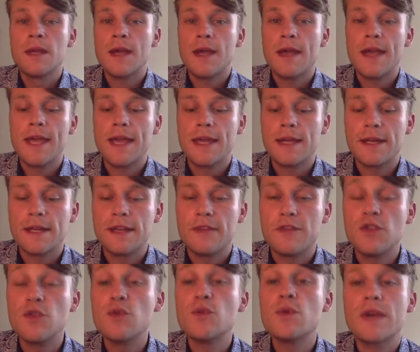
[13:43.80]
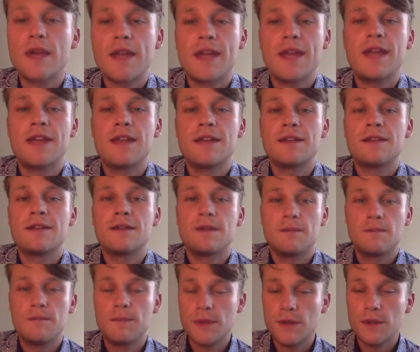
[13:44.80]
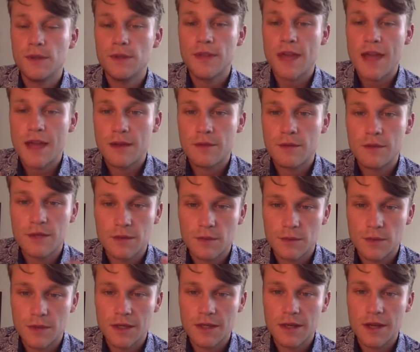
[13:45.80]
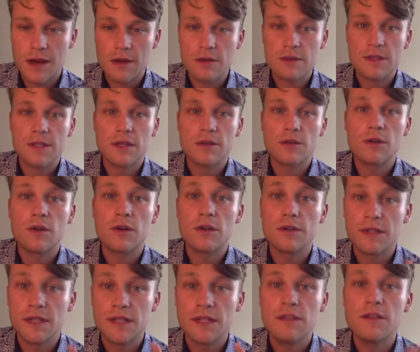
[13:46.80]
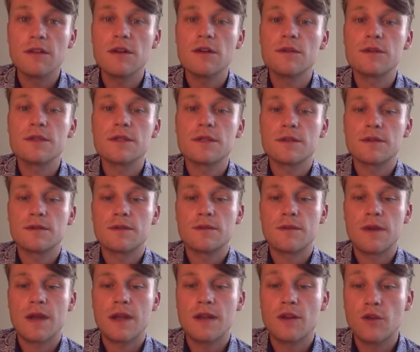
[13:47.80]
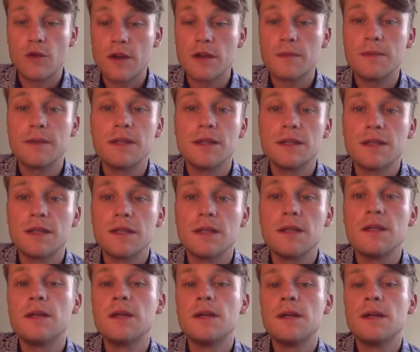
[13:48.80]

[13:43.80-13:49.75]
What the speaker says: And if you can build that, what Aristotle called ethos, right? Credibility.